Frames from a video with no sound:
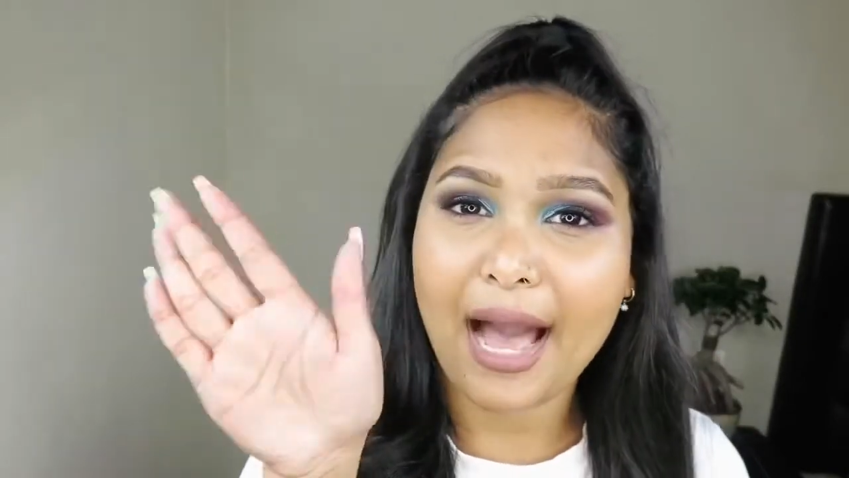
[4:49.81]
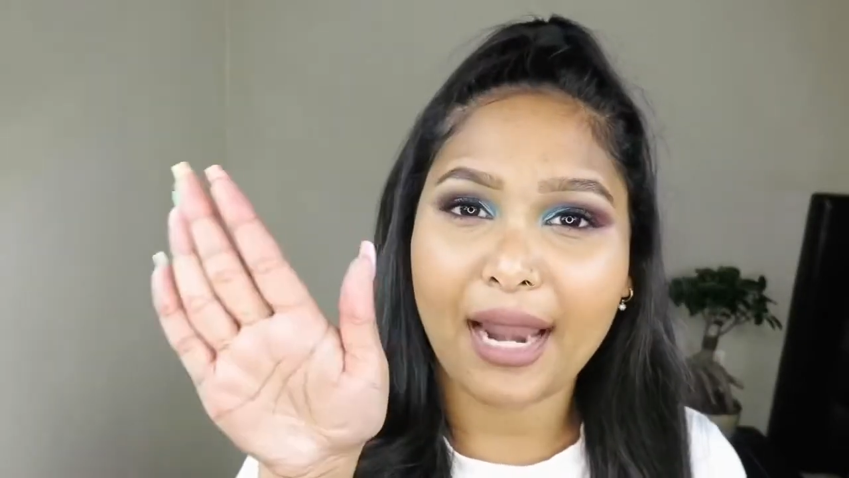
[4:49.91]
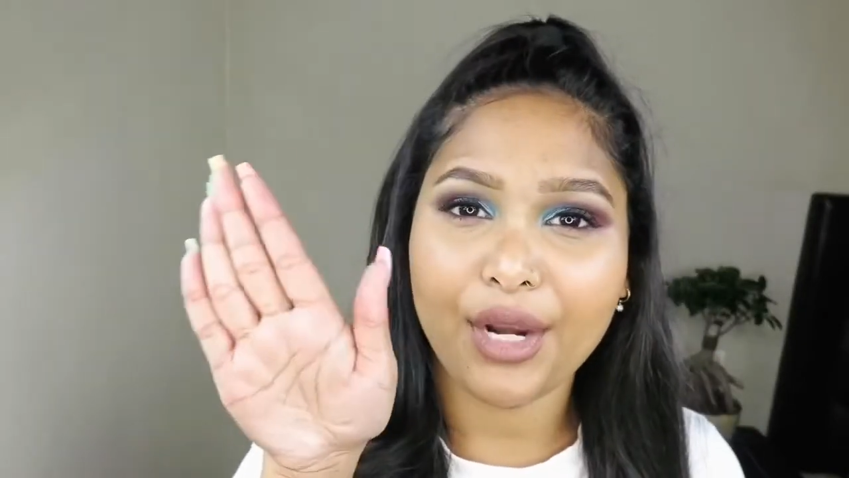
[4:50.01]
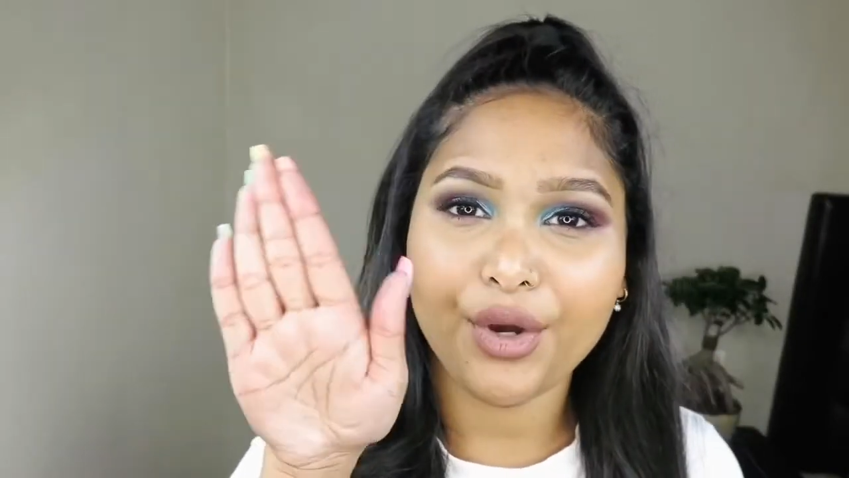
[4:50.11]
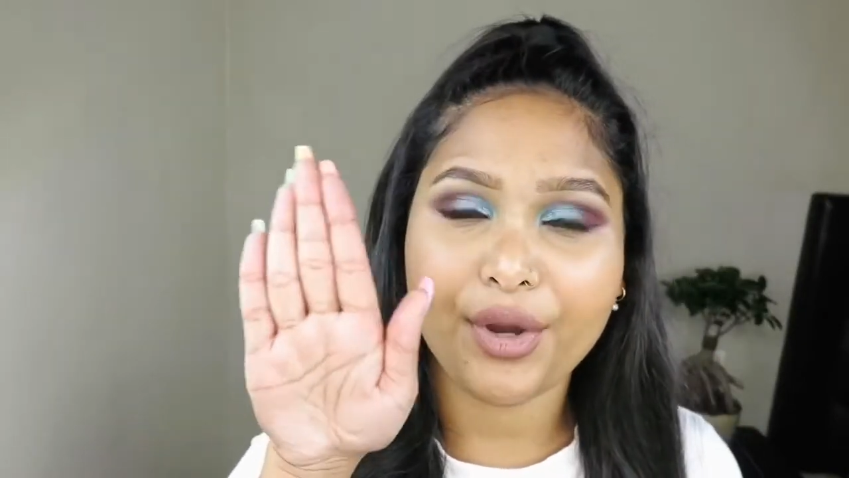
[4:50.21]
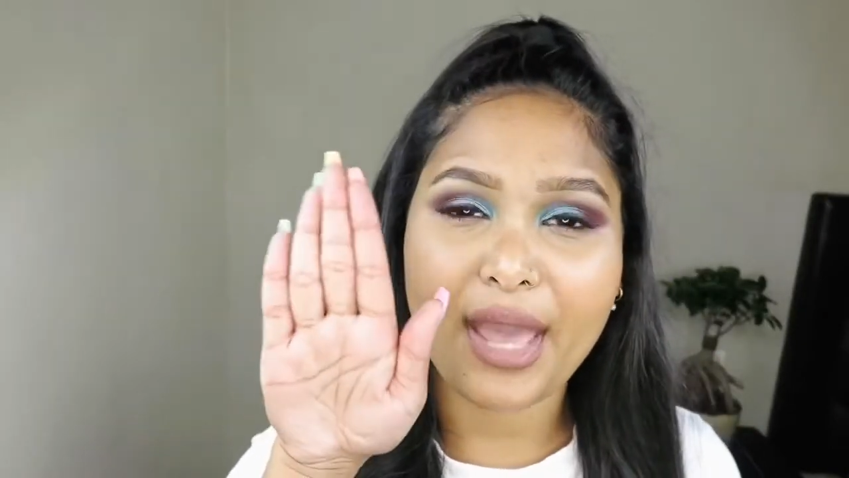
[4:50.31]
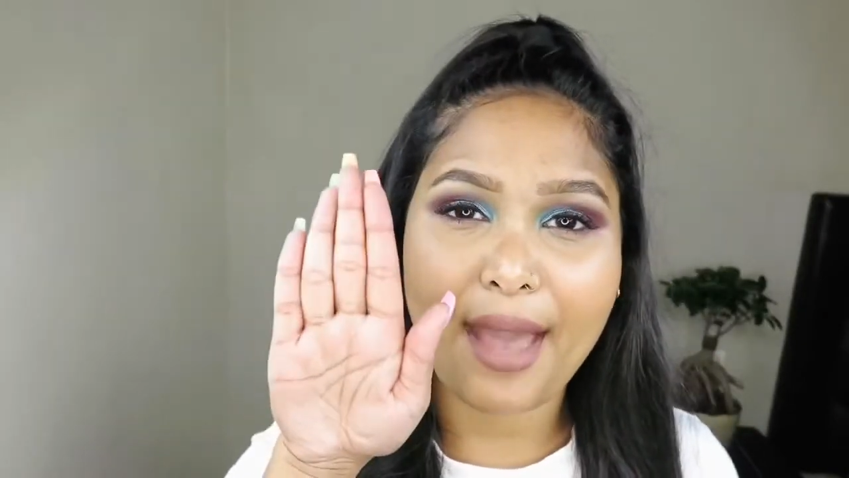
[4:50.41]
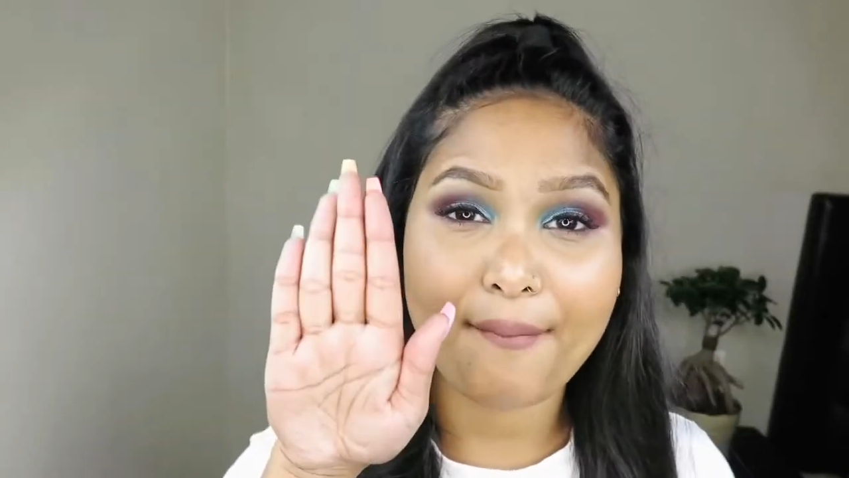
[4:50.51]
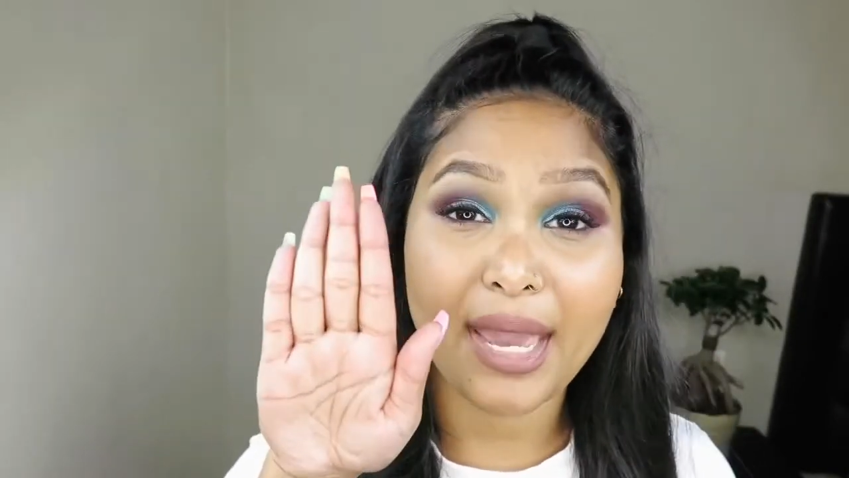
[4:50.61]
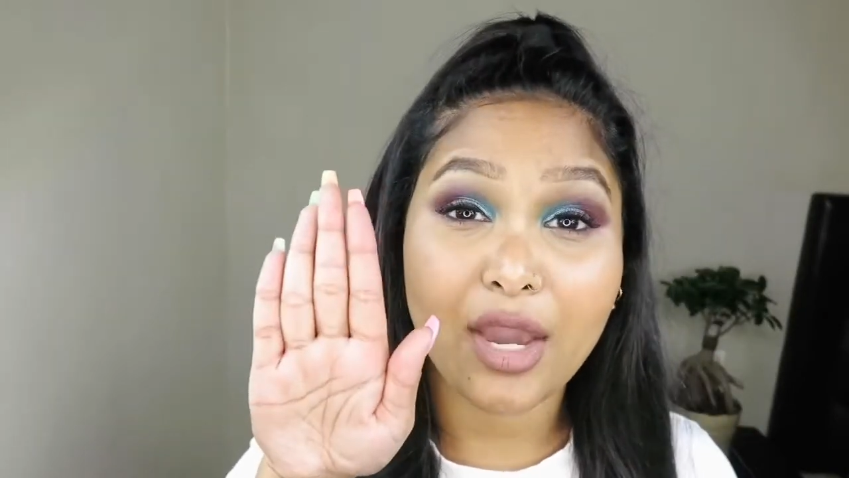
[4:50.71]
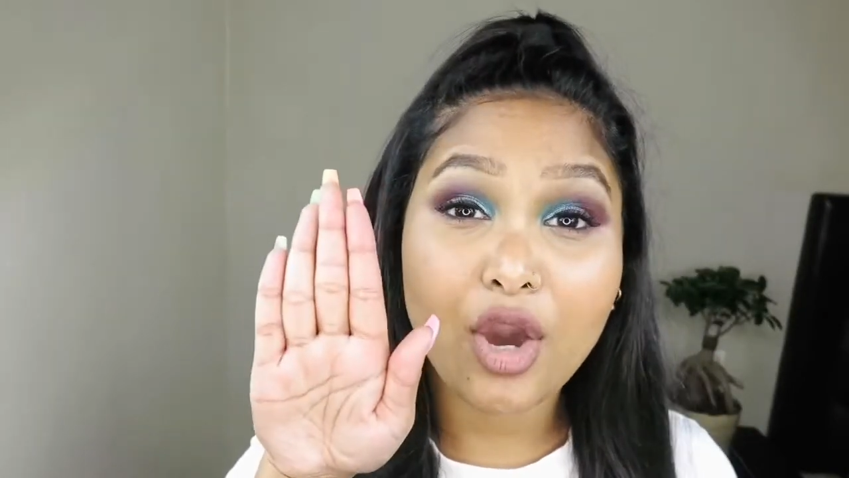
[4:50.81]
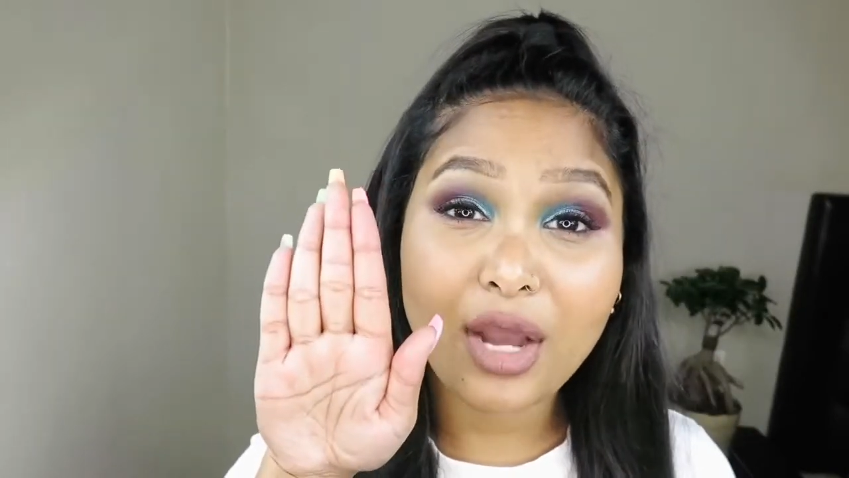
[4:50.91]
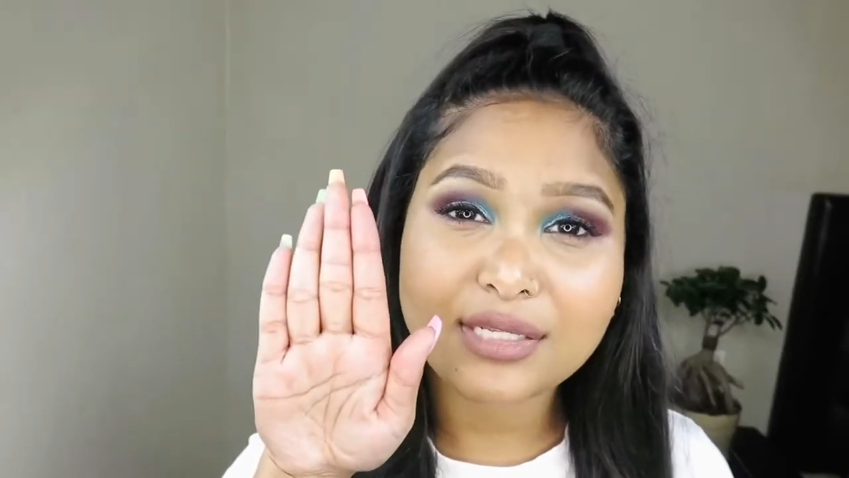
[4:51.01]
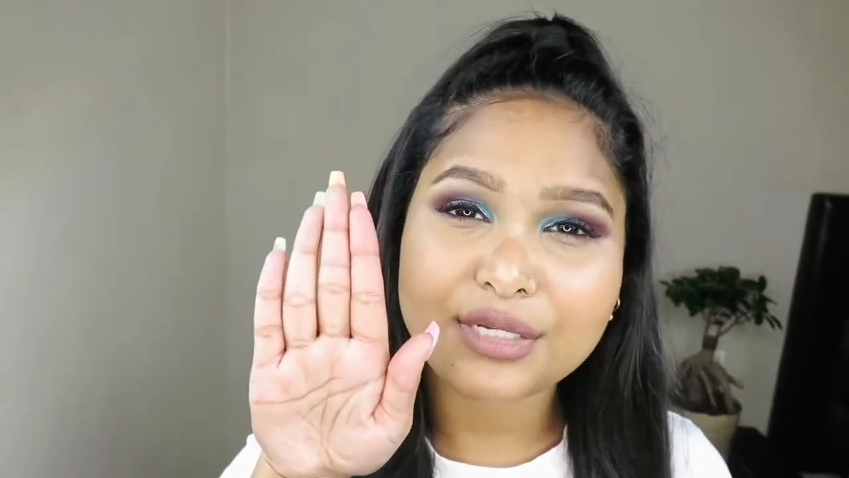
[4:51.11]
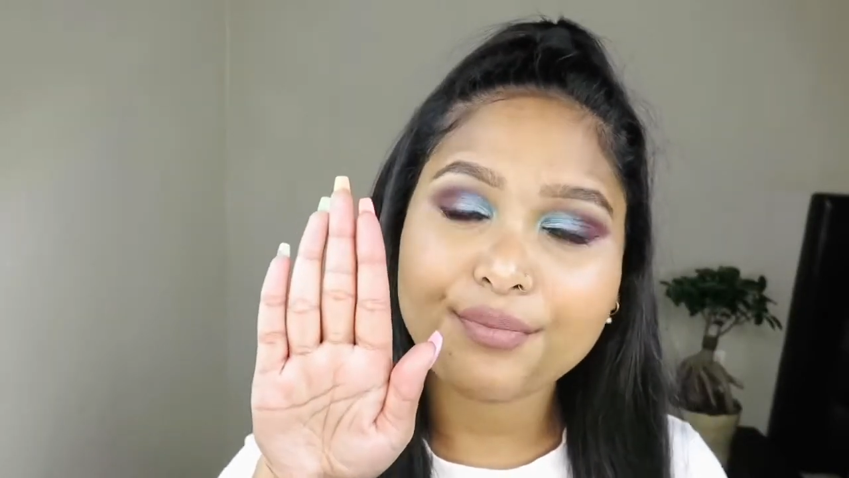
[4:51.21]
I look at my
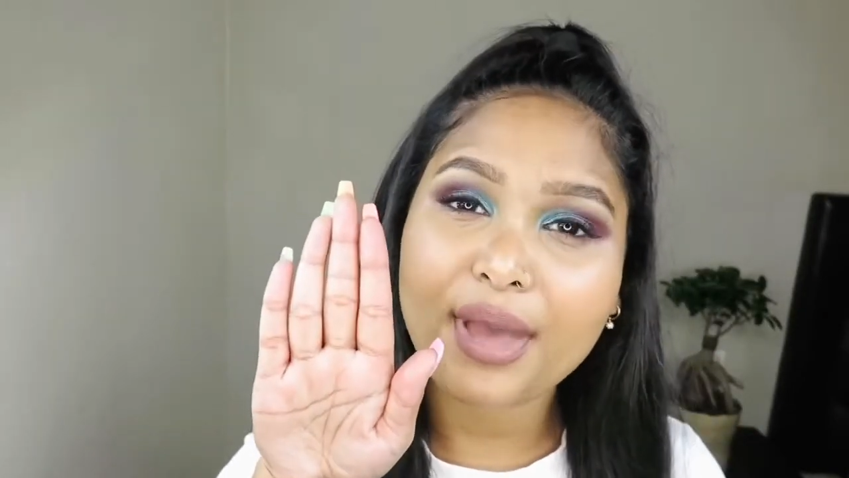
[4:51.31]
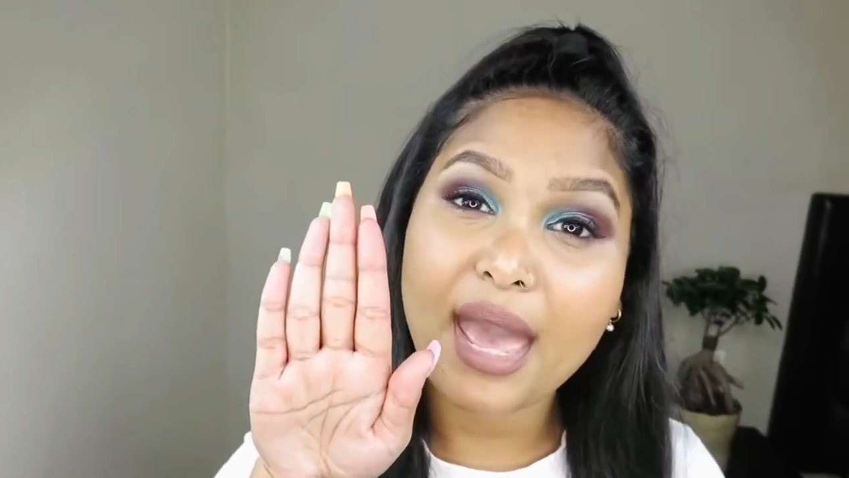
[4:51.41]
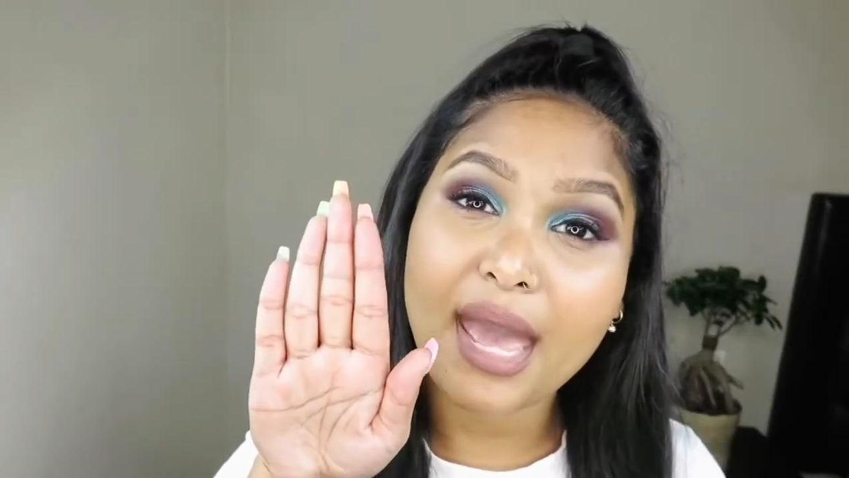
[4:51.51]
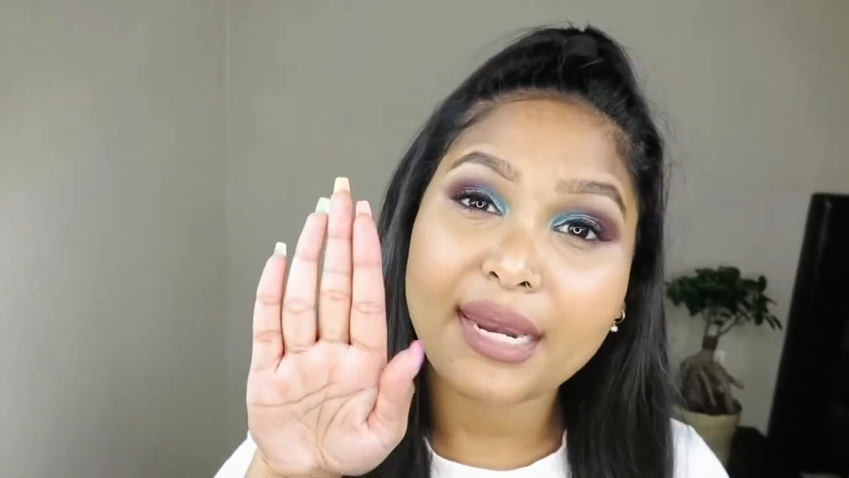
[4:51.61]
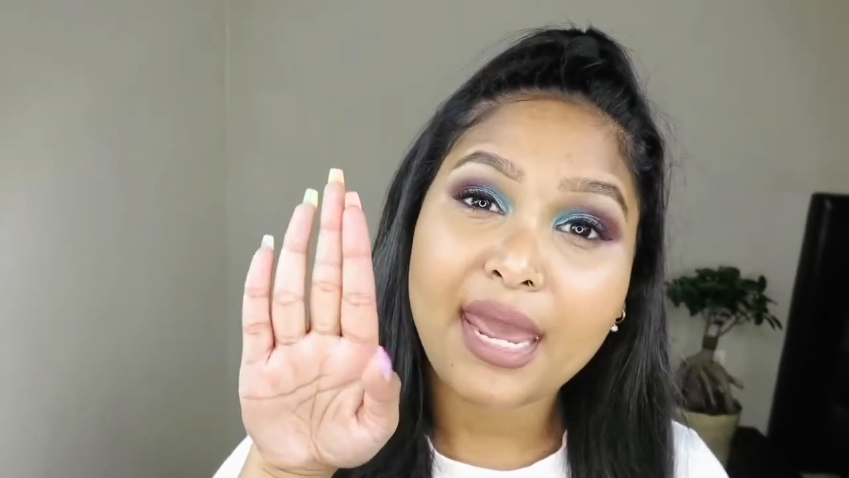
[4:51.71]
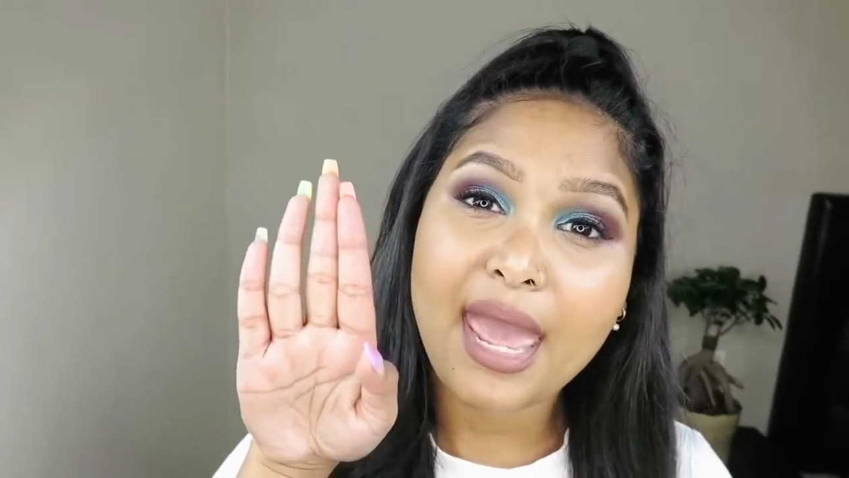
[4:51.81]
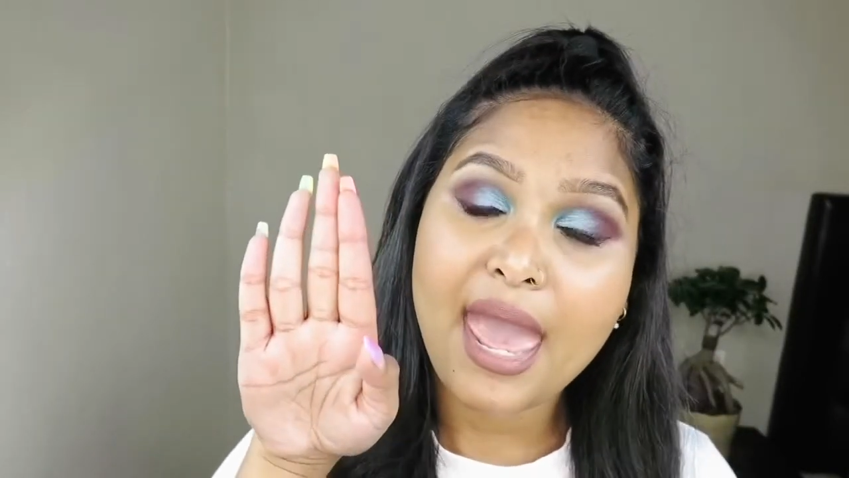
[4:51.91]
cotton pad,